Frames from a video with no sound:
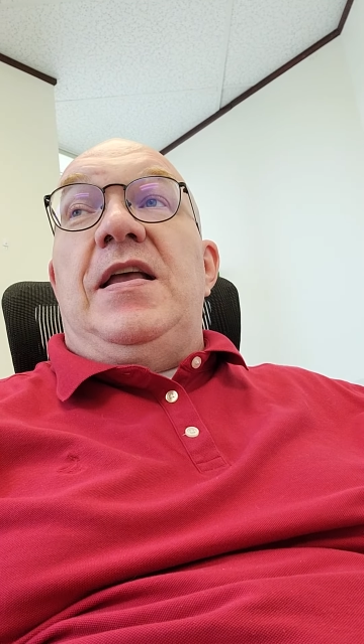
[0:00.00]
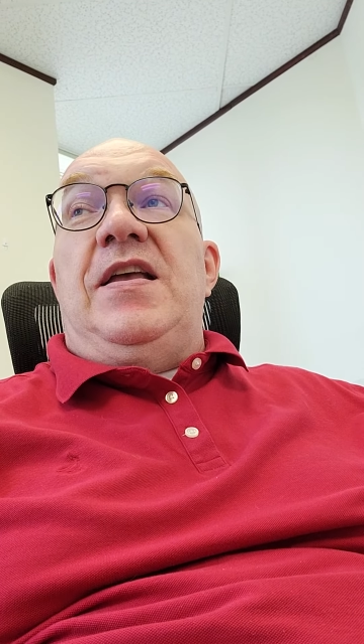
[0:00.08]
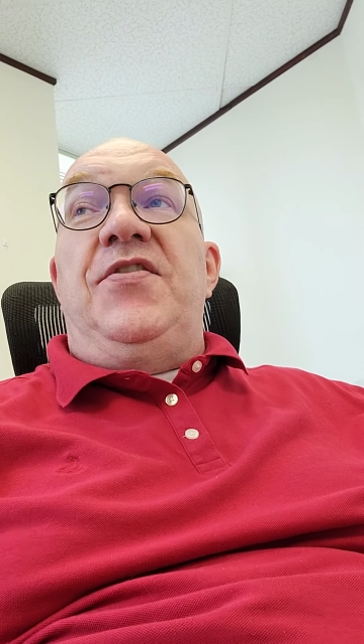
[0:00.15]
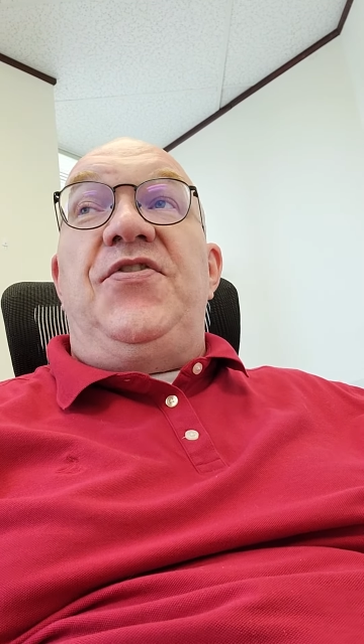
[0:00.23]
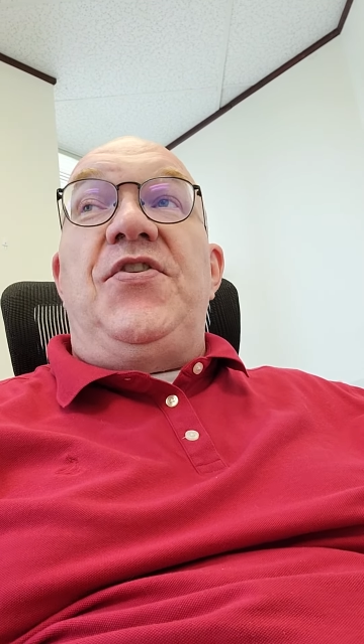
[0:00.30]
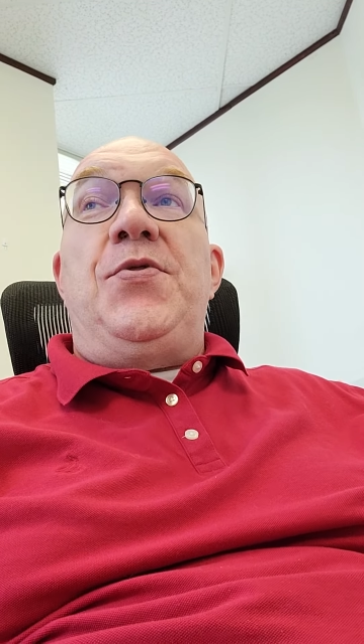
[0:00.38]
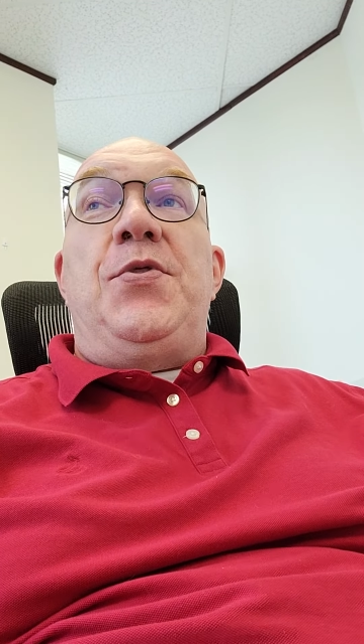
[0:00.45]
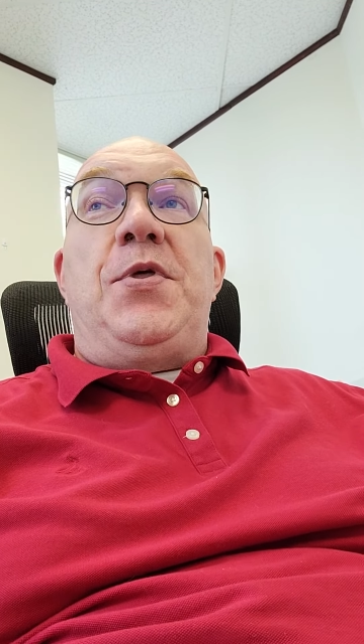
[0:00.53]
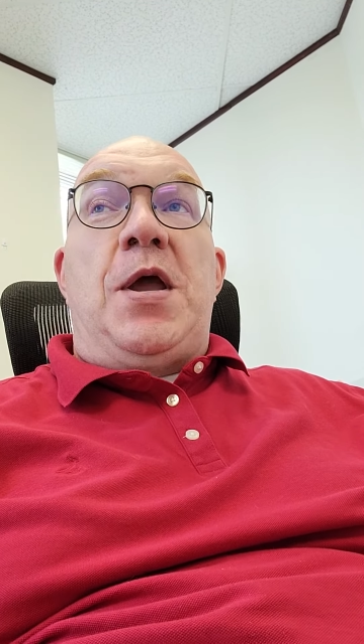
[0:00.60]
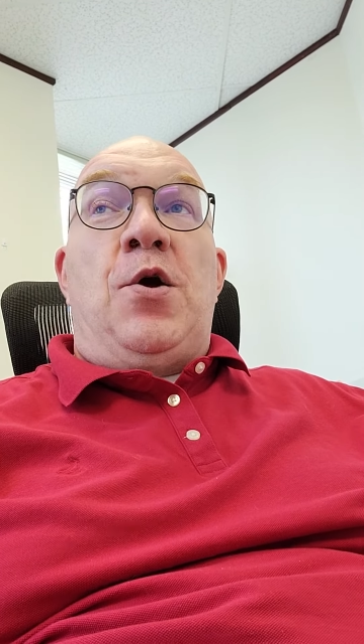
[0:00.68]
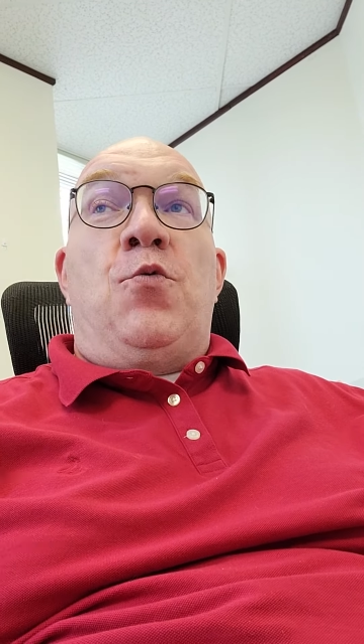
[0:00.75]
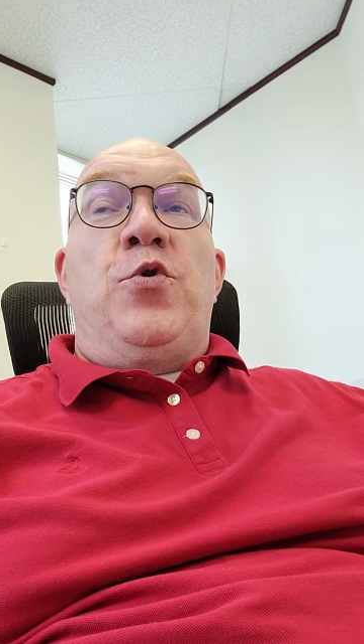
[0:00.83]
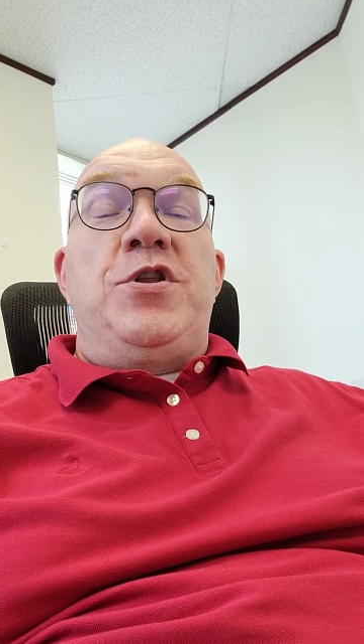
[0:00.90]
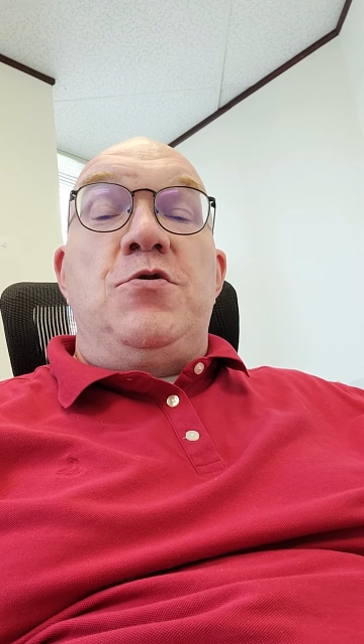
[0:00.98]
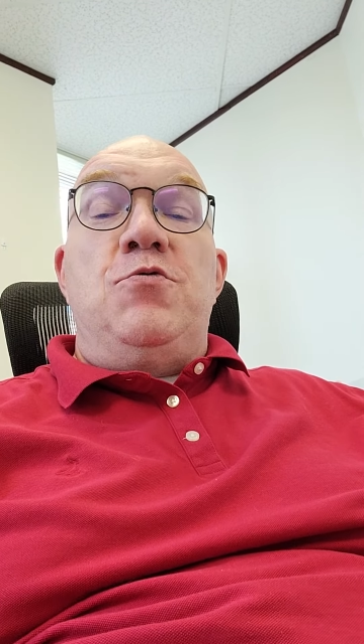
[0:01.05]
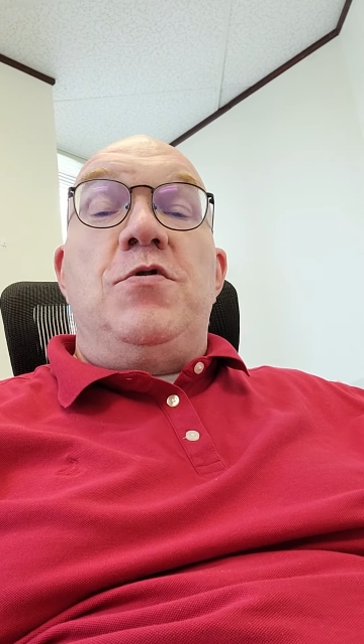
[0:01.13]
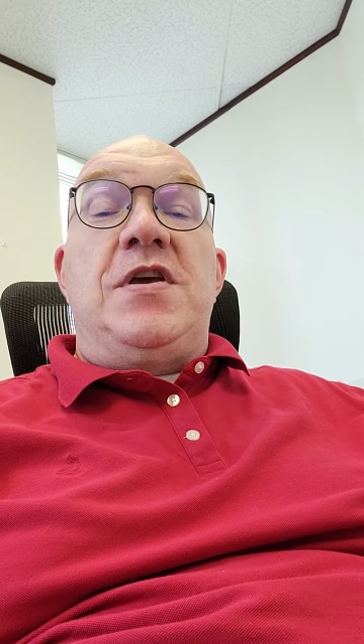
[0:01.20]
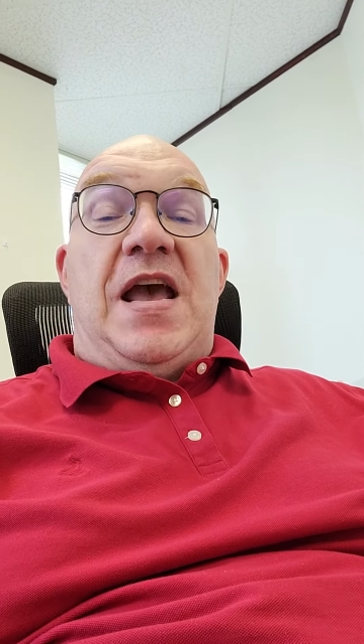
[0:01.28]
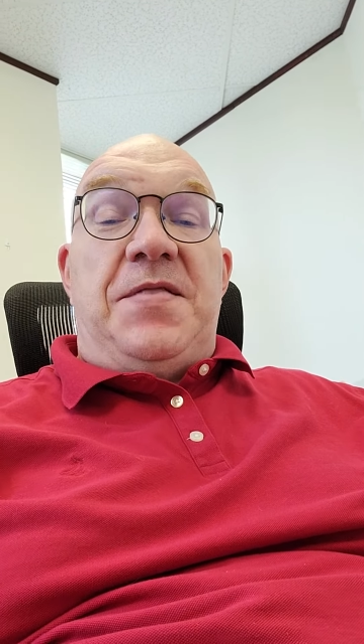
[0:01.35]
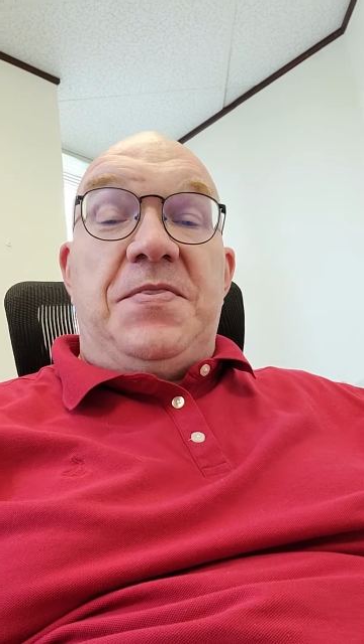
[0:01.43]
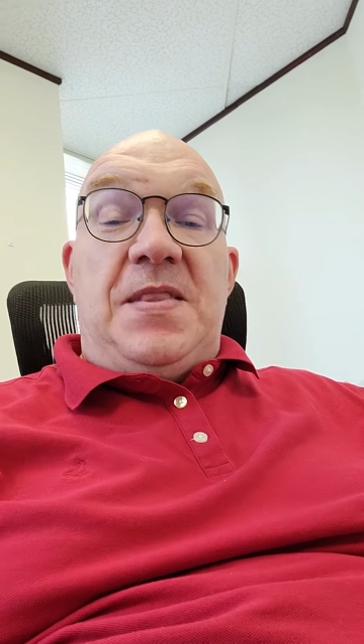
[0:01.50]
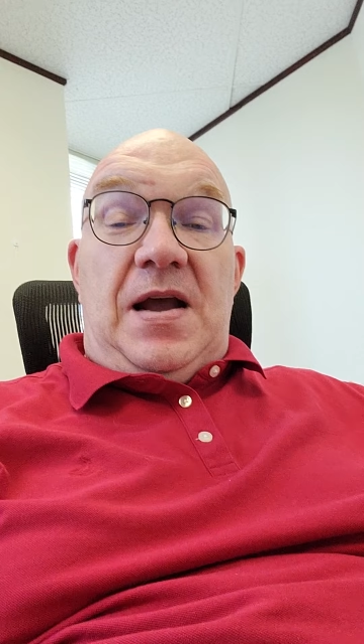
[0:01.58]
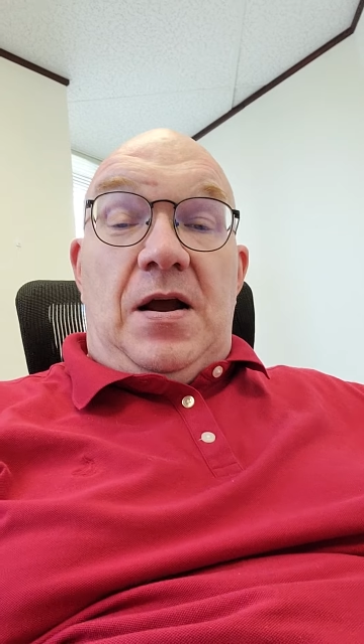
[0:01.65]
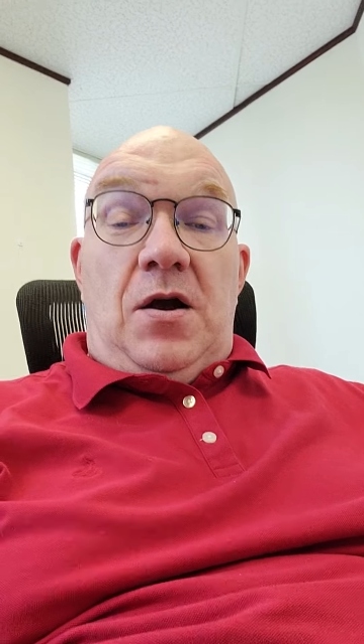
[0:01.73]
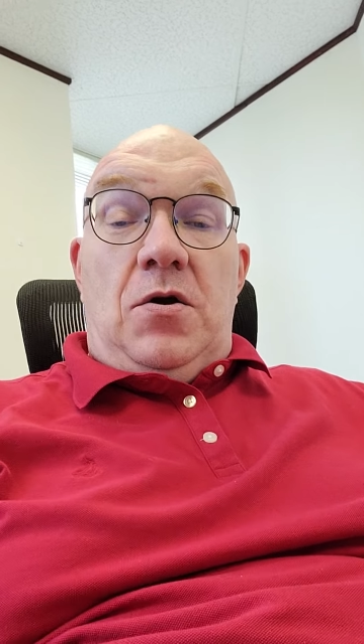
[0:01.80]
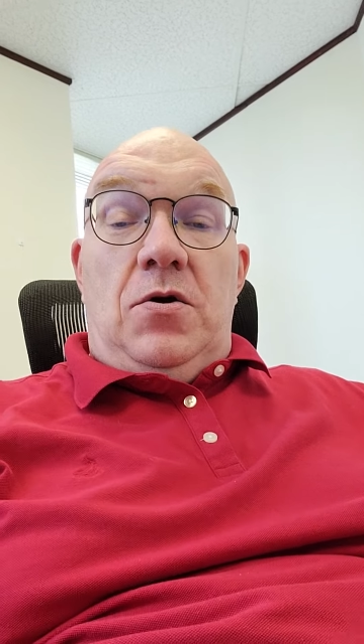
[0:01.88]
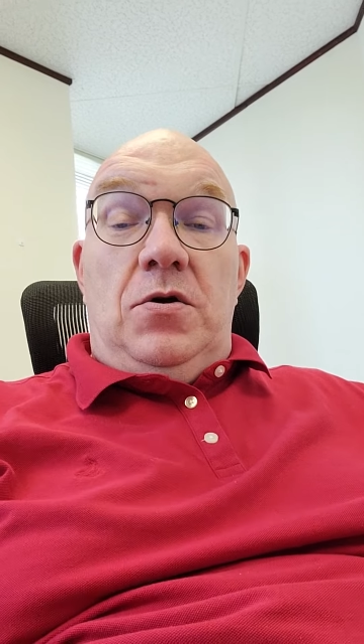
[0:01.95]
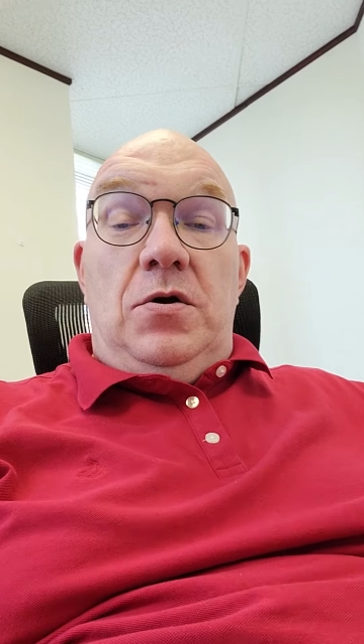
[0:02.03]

isn't there when you get there,